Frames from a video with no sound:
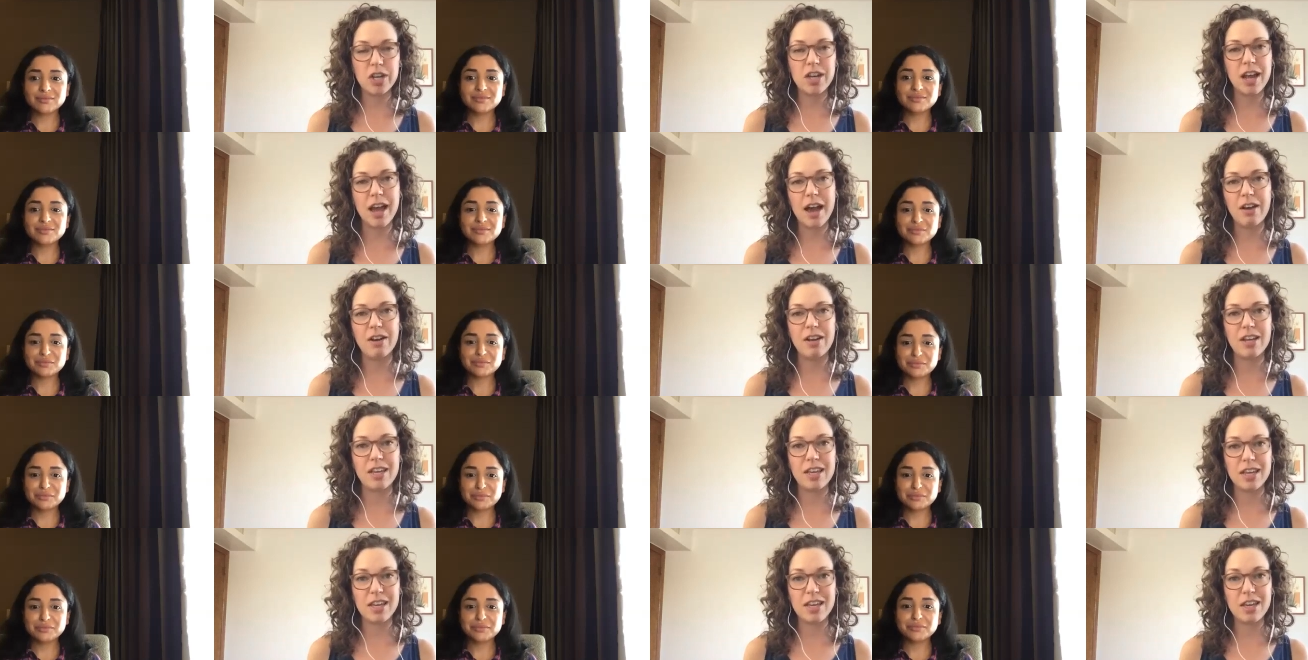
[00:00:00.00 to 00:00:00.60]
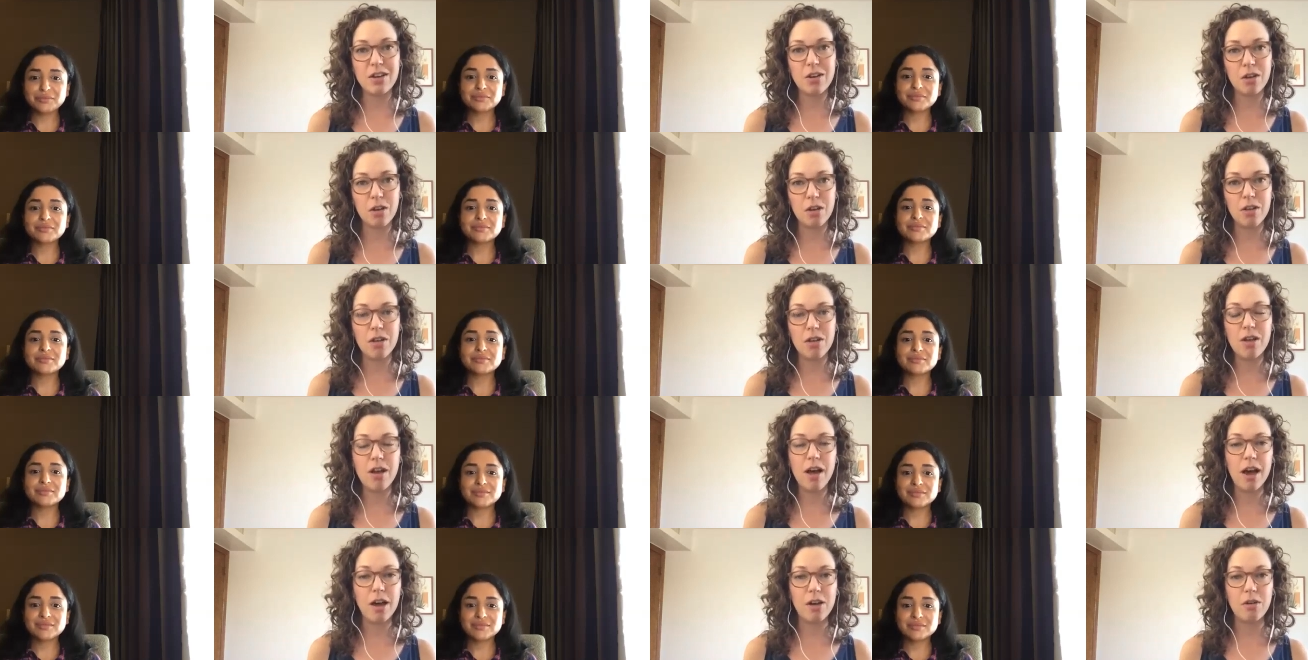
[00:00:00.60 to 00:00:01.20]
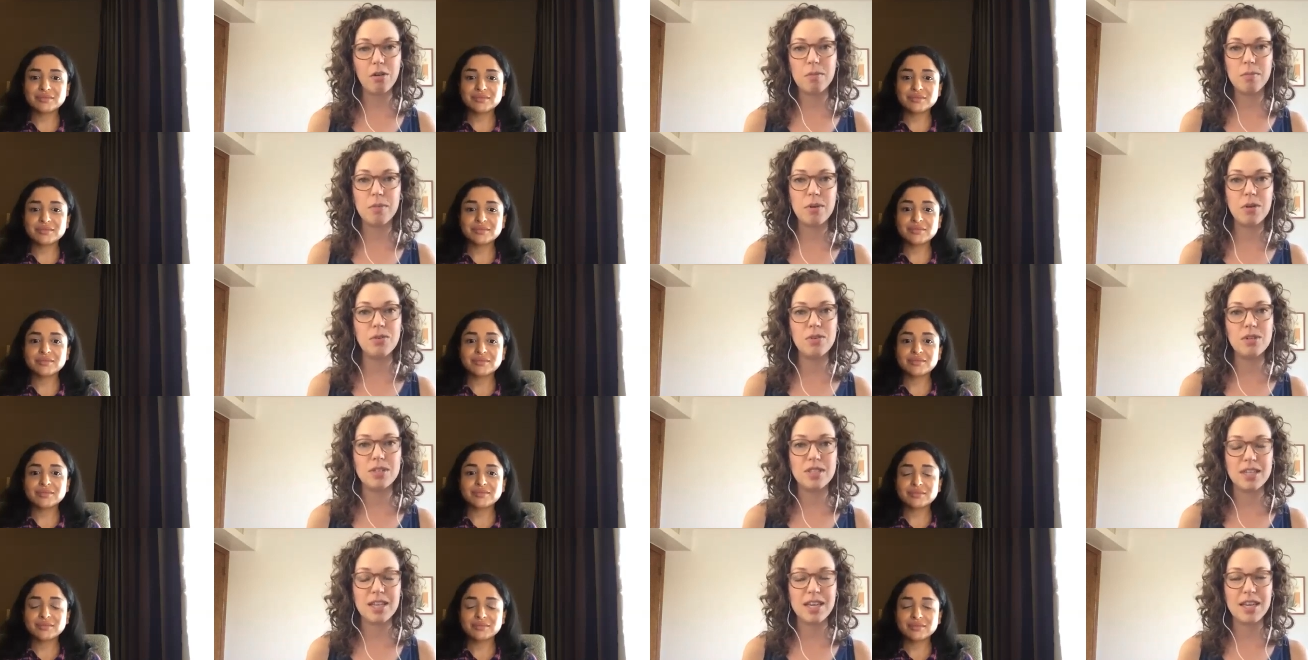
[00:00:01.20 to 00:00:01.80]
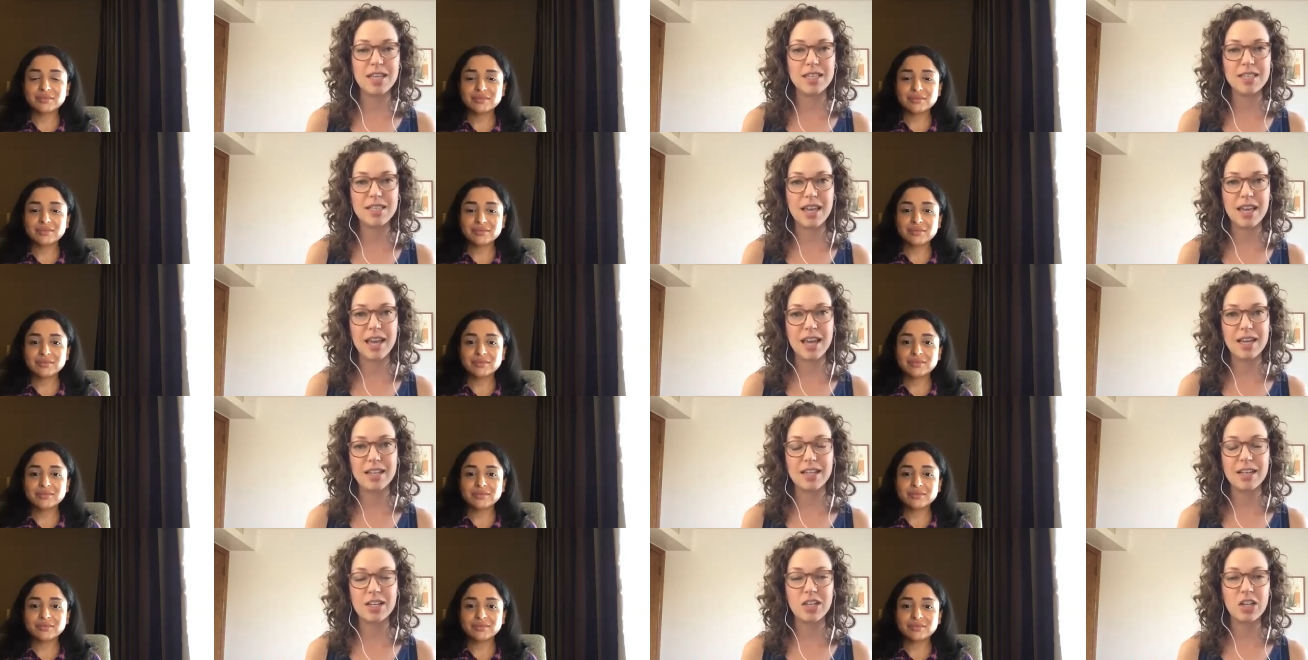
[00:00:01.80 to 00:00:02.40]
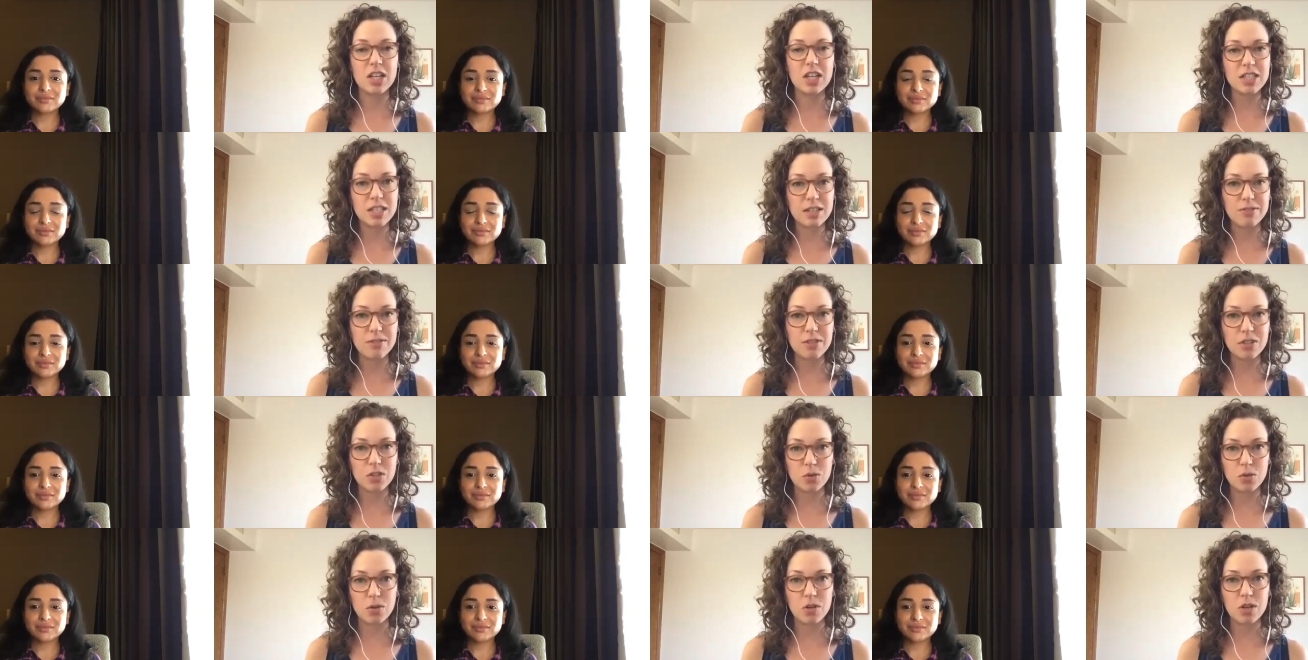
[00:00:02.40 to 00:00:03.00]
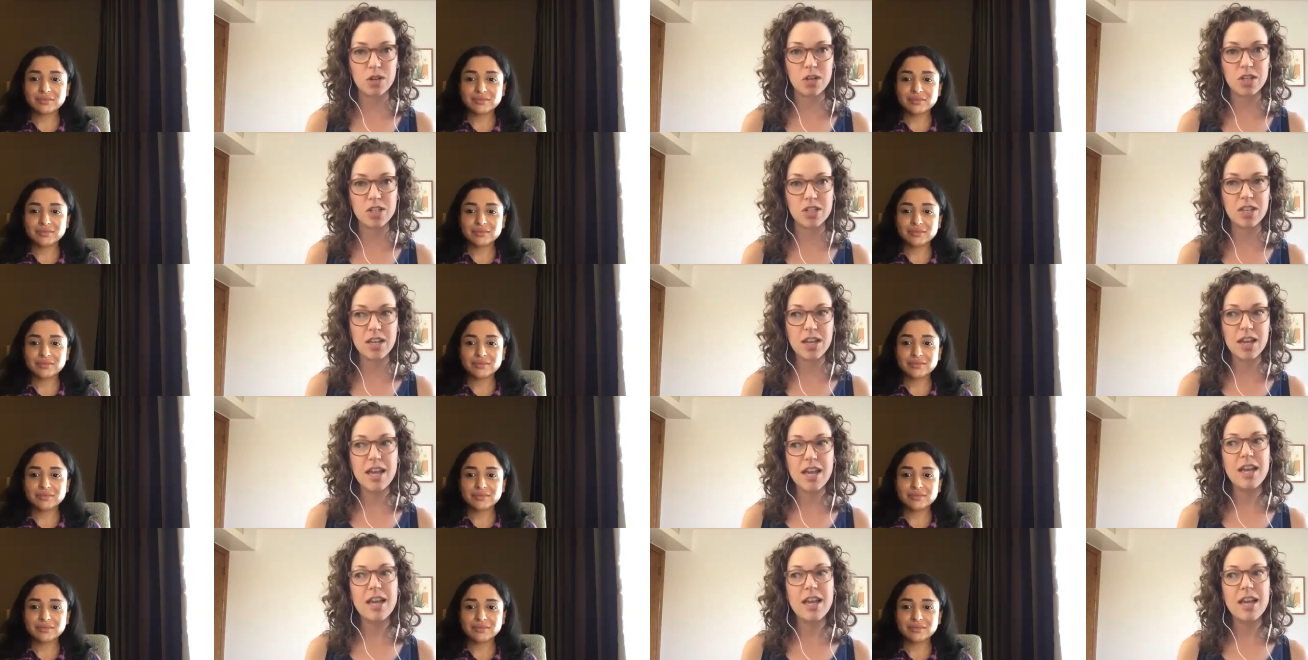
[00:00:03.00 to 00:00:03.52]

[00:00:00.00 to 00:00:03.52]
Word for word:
Speaker 1: how to heal autoimmune disease and digestive disorders